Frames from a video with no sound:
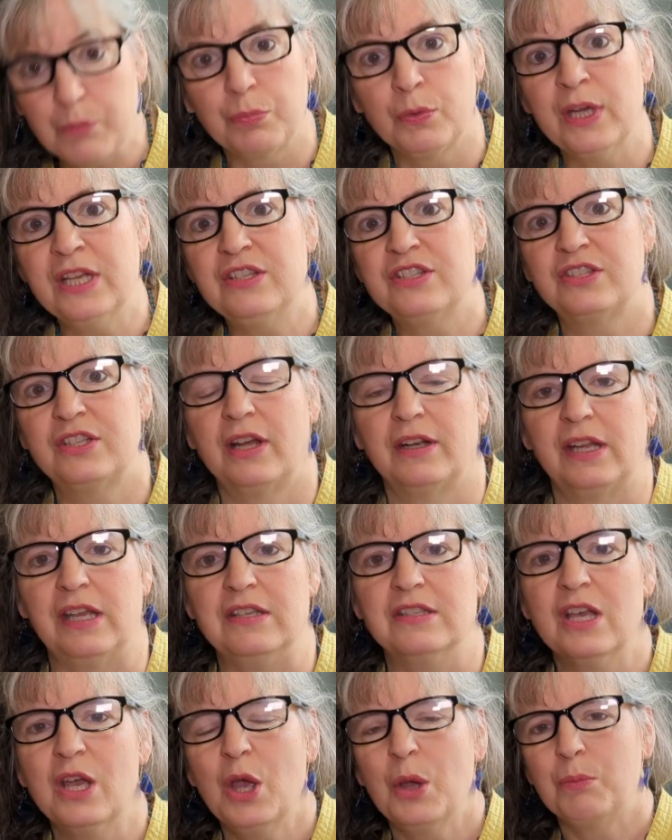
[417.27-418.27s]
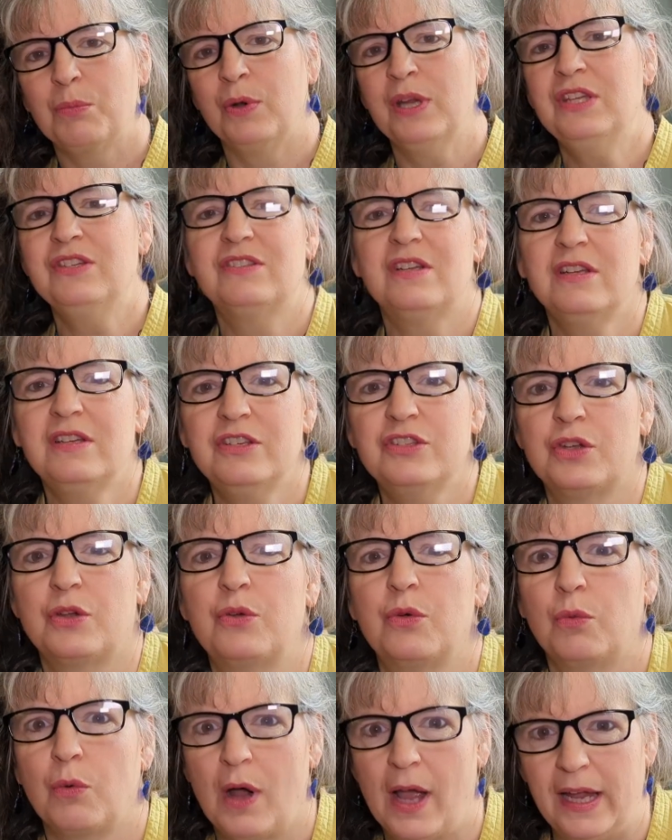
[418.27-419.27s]
breed studies. Breed studies are
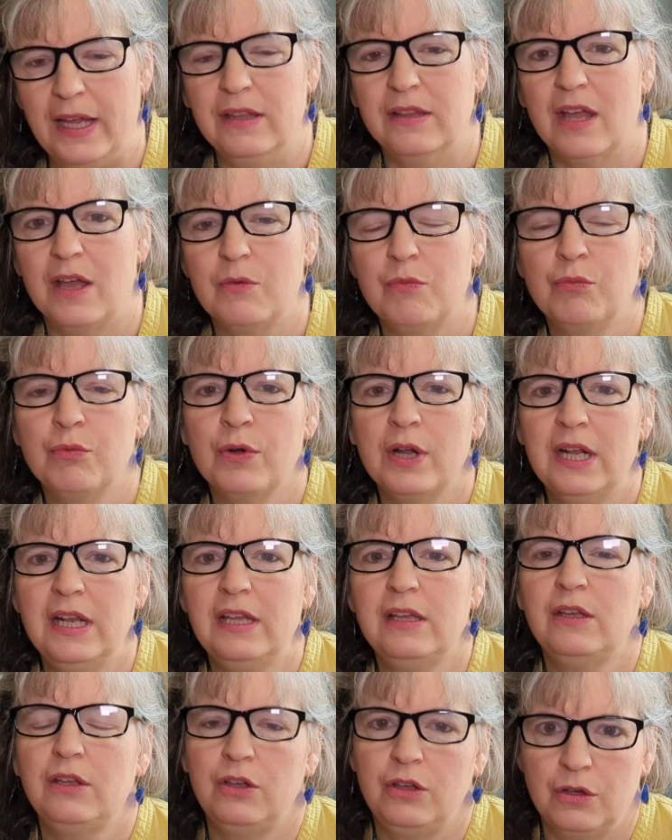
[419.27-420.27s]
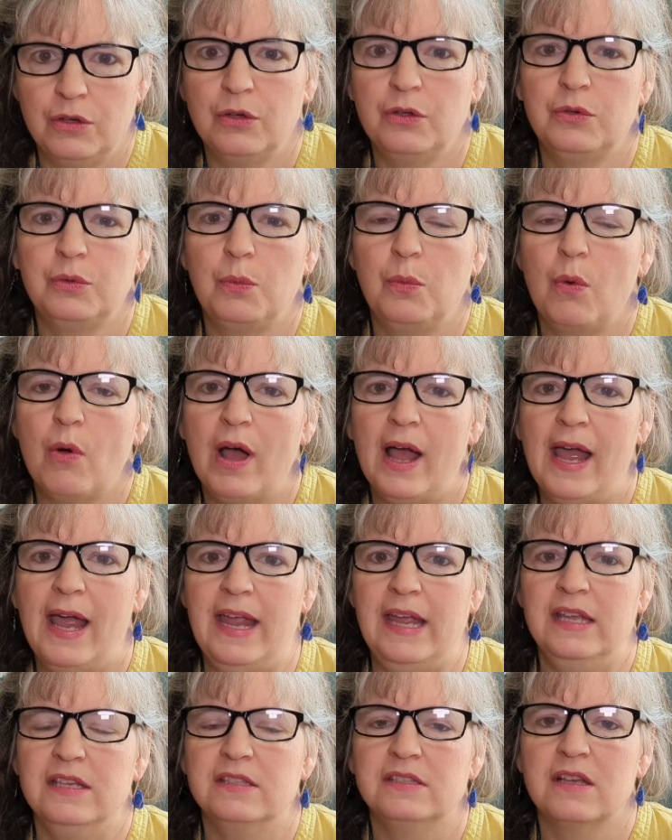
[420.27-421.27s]
great. They're really good
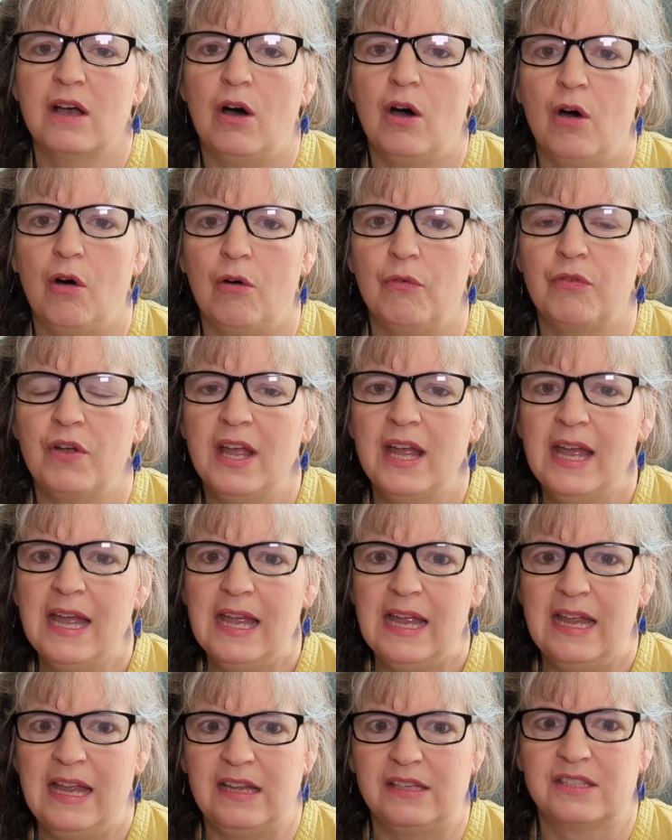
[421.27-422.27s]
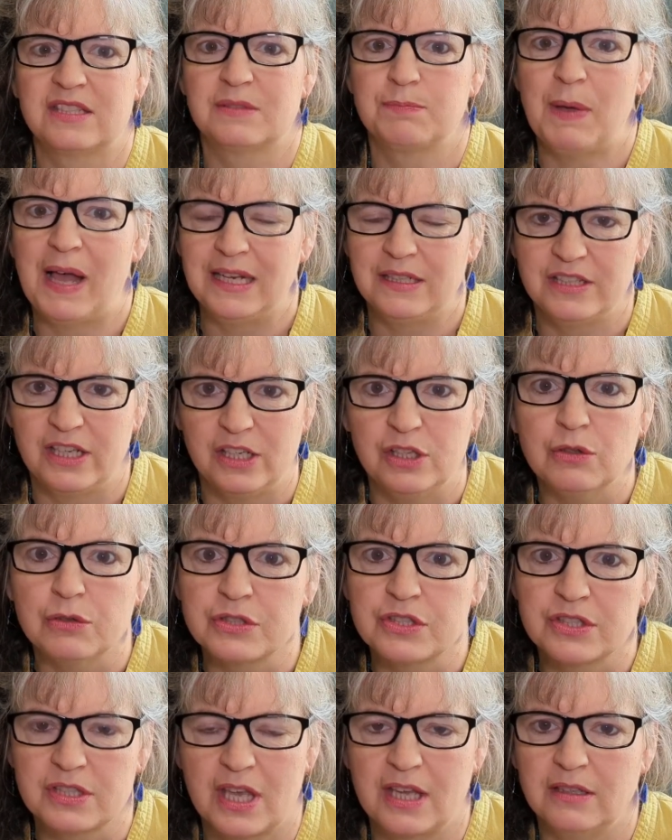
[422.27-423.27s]
ways of expanding your
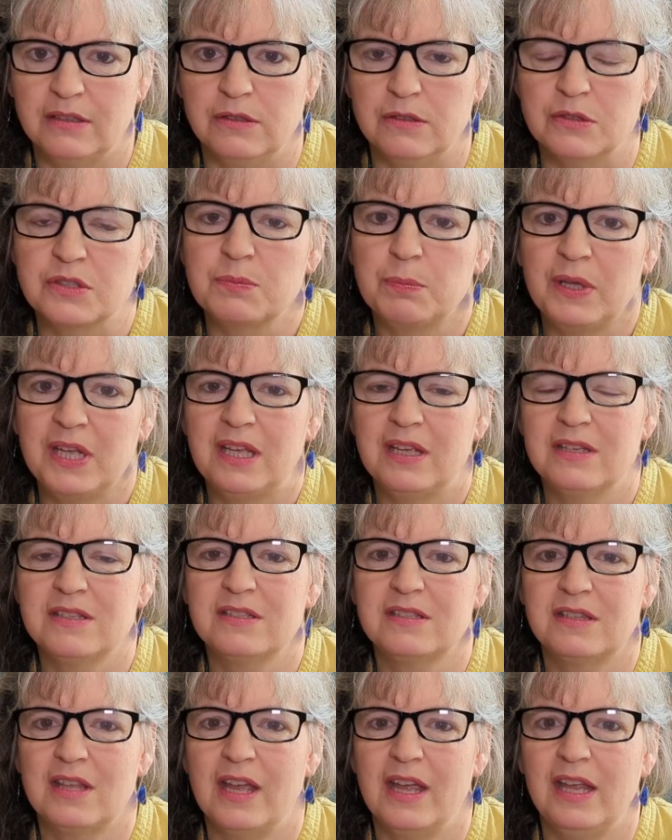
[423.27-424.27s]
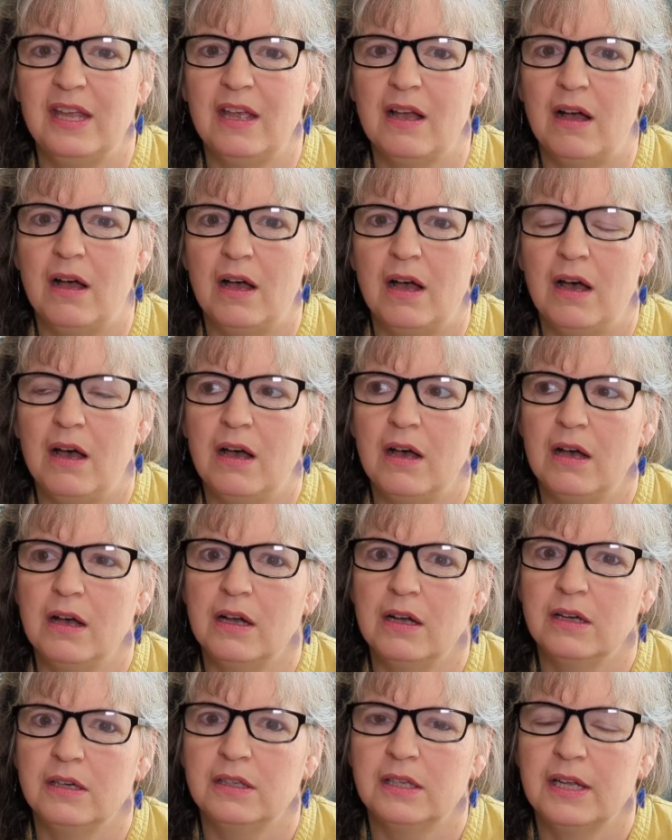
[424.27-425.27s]
skills because they
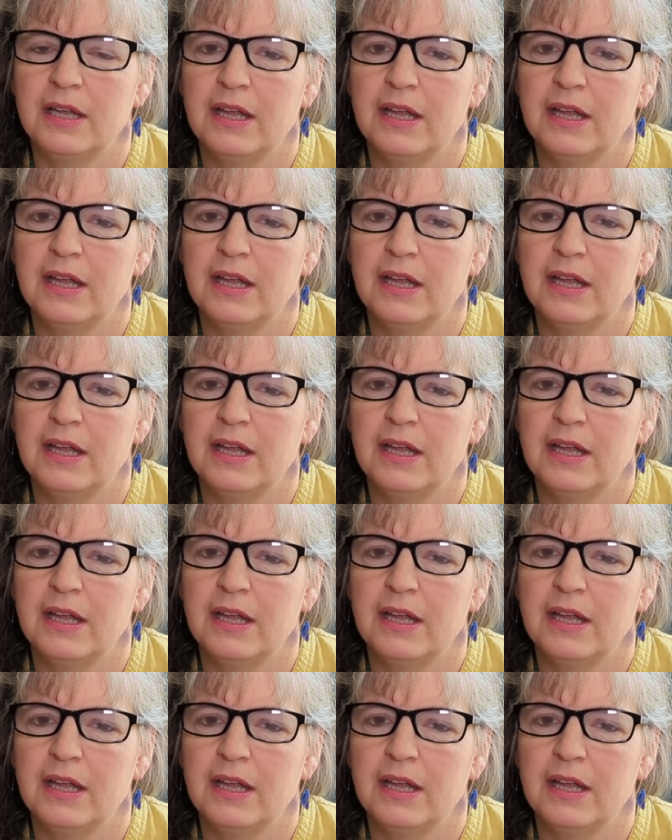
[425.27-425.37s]
are